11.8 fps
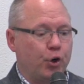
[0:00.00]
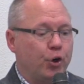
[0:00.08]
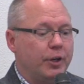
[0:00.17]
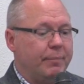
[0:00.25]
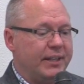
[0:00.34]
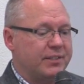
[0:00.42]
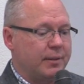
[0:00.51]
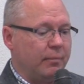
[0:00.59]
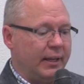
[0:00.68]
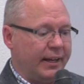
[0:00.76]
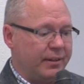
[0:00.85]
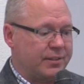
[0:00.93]
could be some
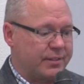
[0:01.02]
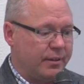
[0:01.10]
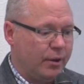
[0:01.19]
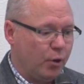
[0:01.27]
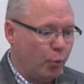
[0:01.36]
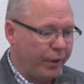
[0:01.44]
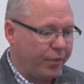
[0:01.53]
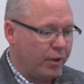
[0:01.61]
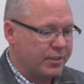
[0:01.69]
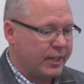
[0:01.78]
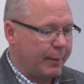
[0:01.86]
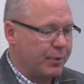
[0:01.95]
links with
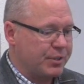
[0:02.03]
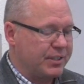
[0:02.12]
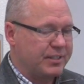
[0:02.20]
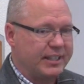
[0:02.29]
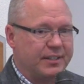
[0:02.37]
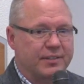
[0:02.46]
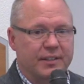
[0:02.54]
Alzheimer's disease.